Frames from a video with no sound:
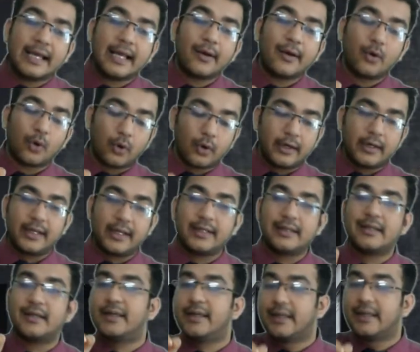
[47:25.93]
and only
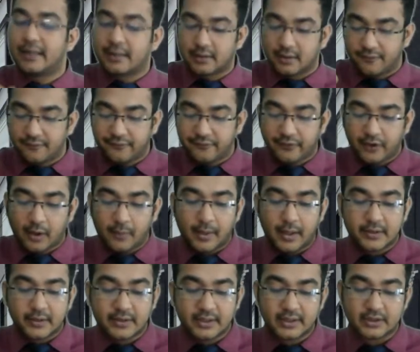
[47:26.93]
the income from
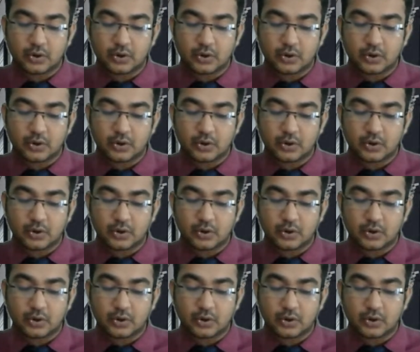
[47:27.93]
other